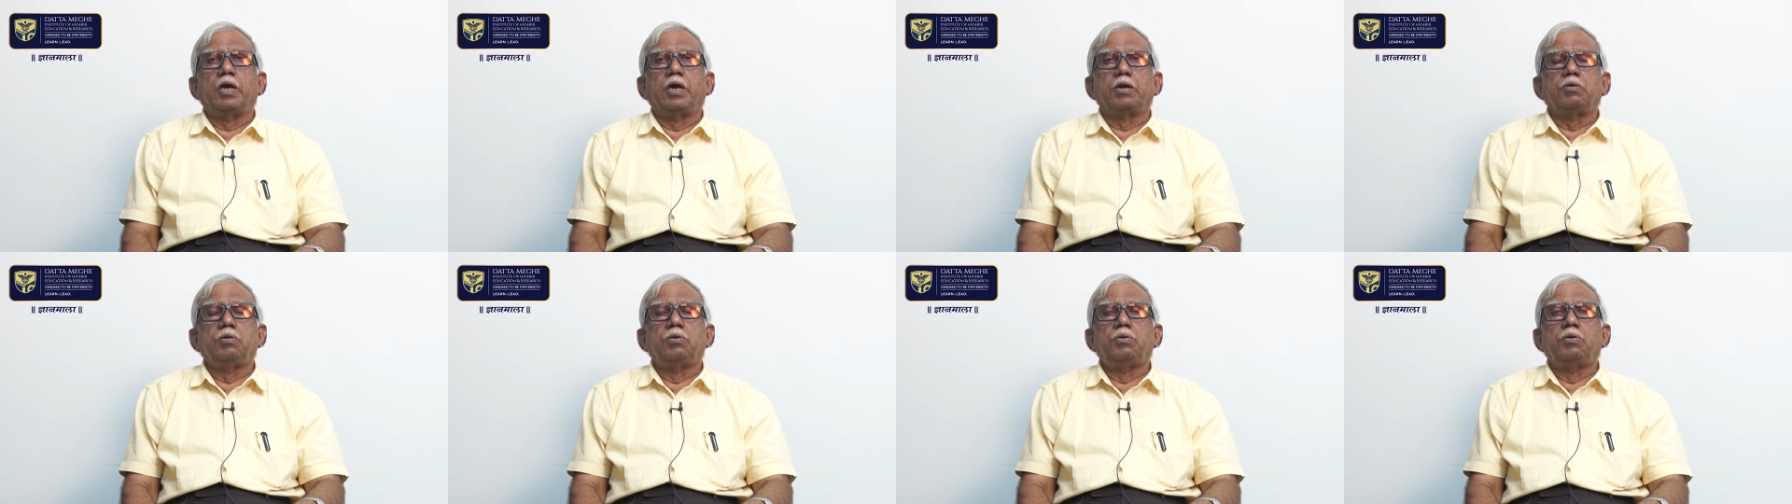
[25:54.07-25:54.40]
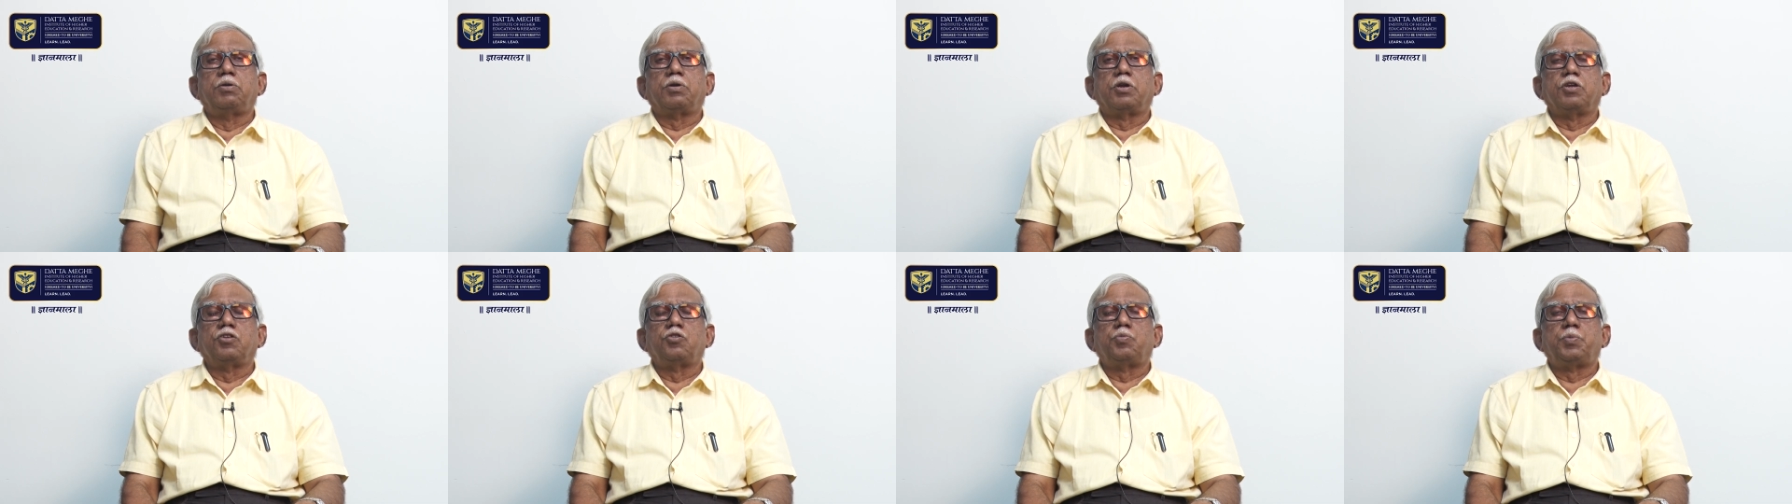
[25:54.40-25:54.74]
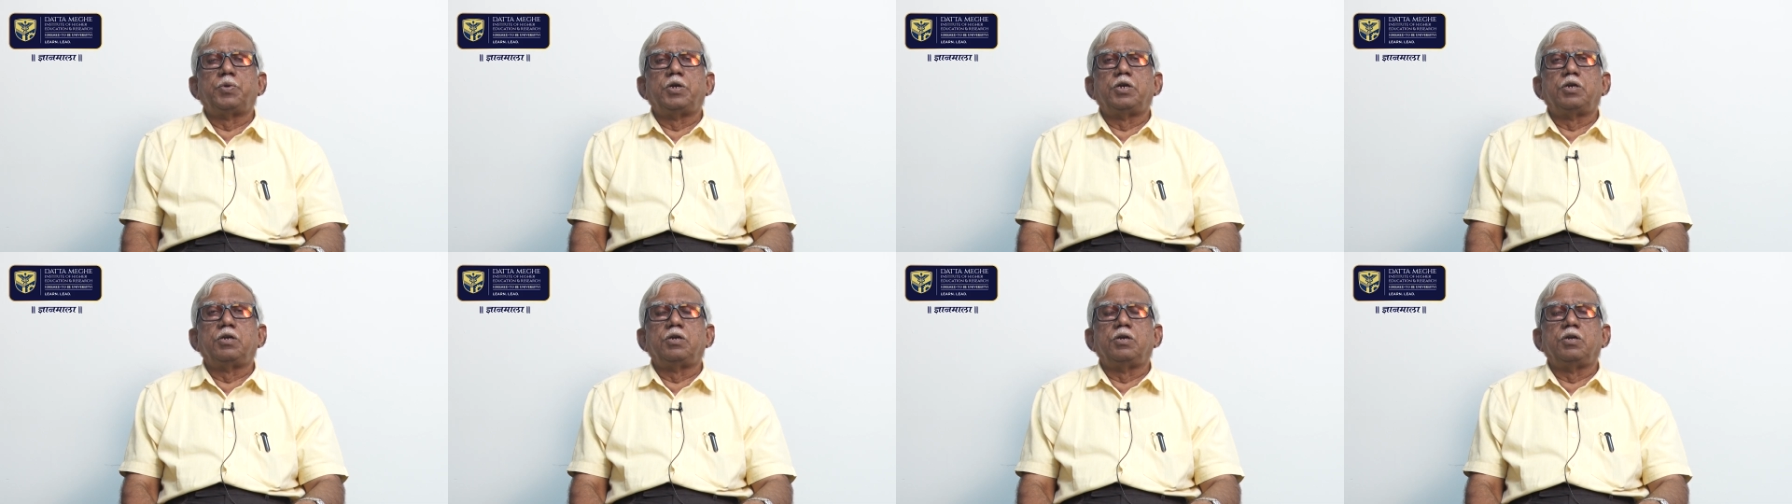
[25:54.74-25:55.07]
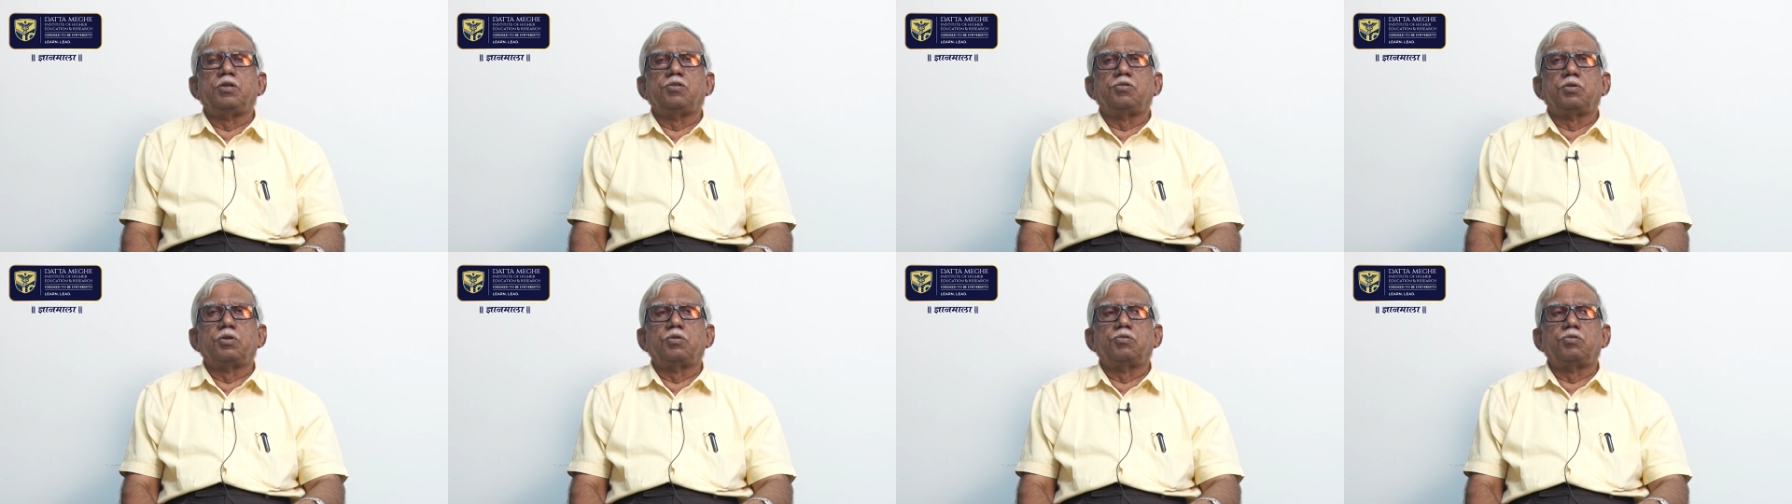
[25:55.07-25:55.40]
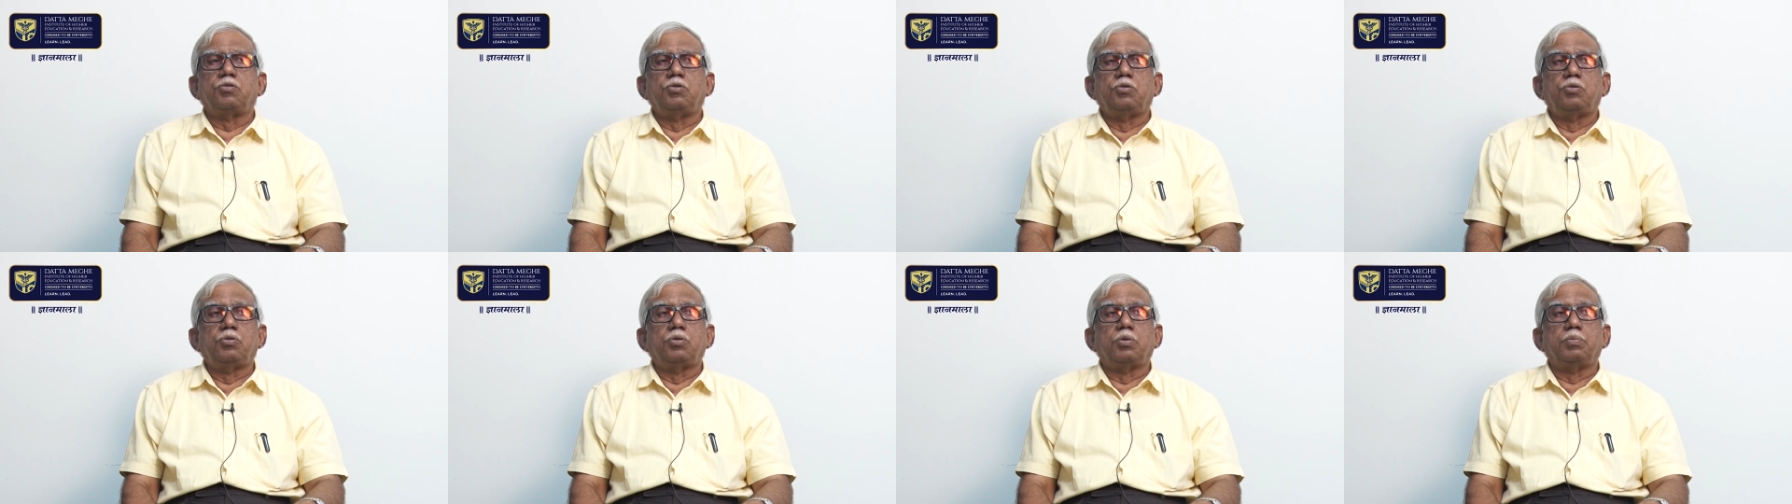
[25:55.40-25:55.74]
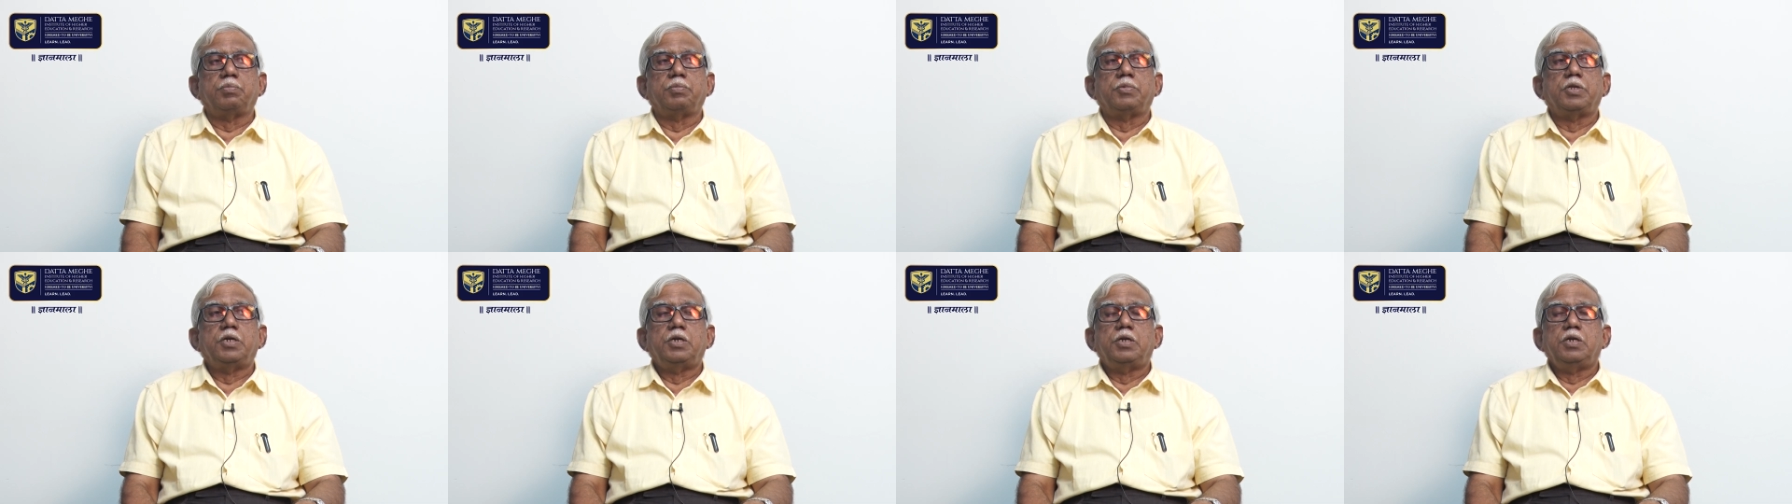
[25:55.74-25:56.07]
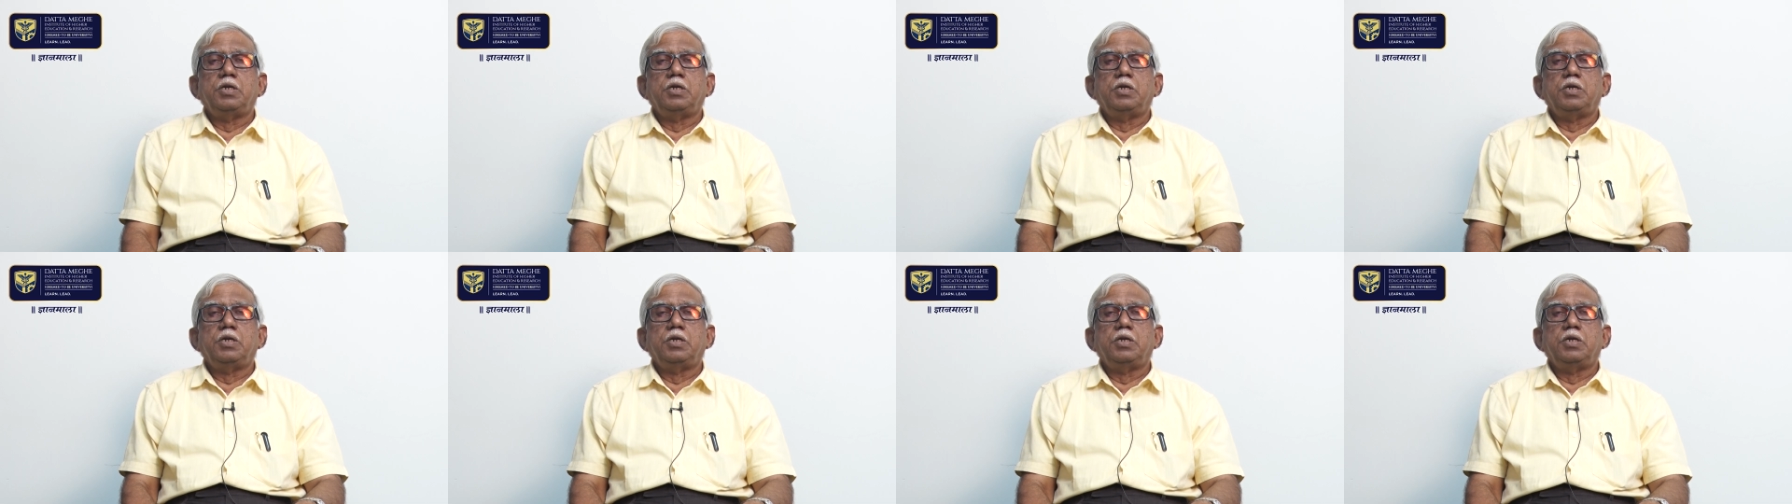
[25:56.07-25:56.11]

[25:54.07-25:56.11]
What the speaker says: acute respiratory distress syndrome.